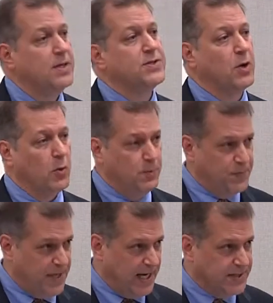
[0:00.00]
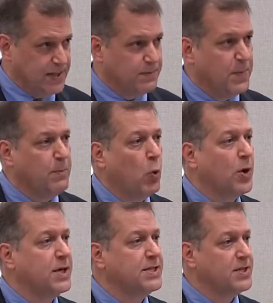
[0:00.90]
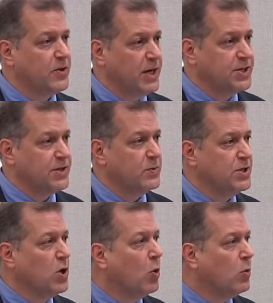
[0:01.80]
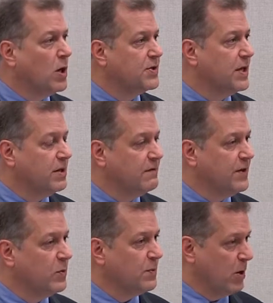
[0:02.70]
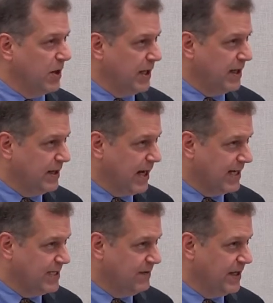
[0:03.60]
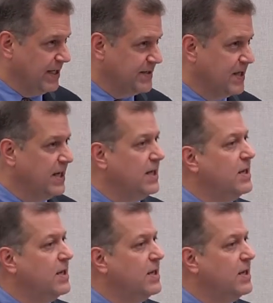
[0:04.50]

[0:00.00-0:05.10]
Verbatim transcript: So that is an important consideration. We don't want to interfere with marketing activities.